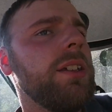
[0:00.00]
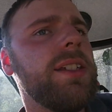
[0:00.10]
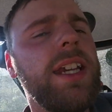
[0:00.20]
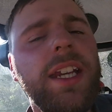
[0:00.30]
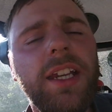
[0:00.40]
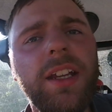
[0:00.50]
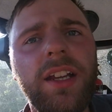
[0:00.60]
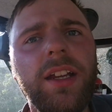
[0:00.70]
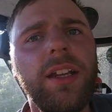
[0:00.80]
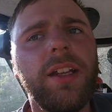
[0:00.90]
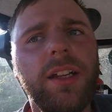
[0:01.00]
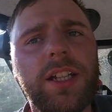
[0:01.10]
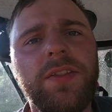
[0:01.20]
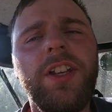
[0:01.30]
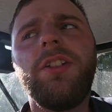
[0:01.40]
seeding,
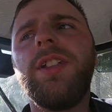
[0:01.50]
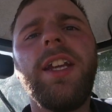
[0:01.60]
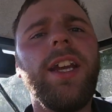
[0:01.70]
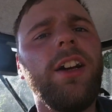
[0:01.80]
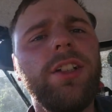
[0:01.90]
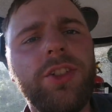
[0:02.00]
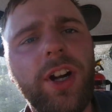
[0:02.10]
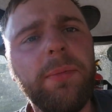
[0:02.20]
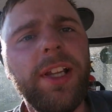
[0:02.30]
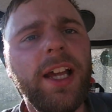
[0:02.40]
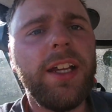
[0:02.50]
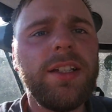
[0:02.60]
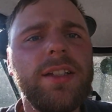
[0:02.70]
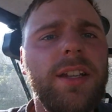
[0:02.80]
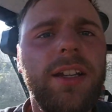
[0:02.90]
because when you take out the tram
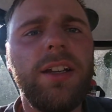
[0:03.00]
lines,